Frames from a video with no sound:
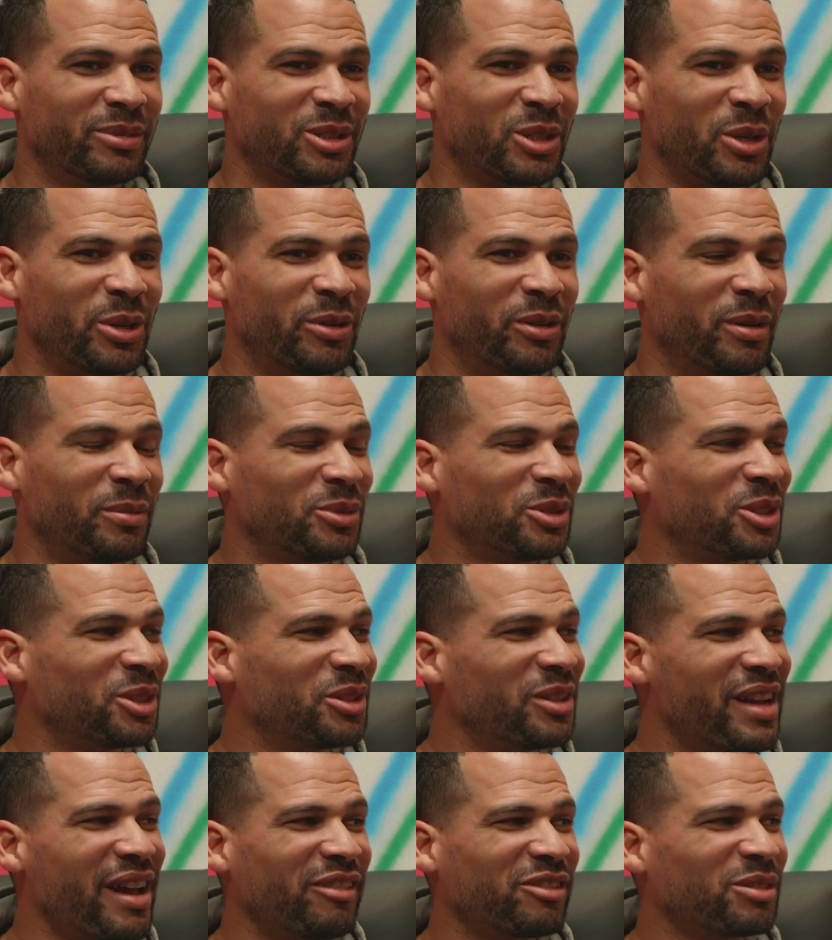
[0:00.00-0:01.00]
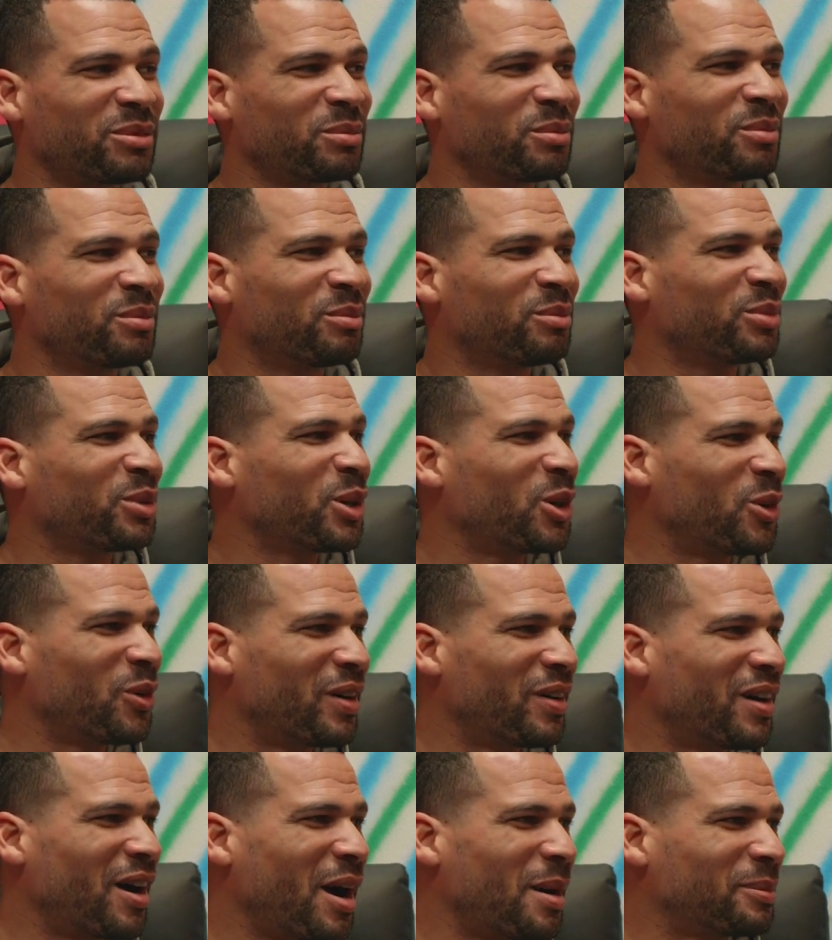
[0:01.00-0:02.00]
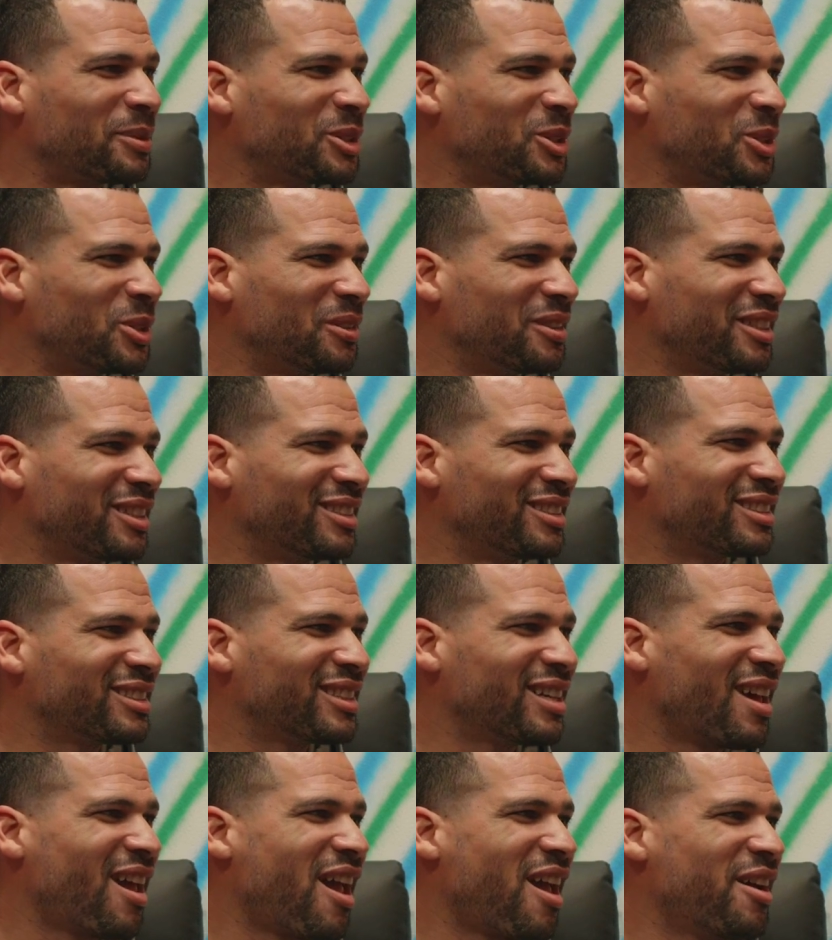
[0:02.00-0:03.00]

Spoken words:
so I'm sure you have some pro opportunities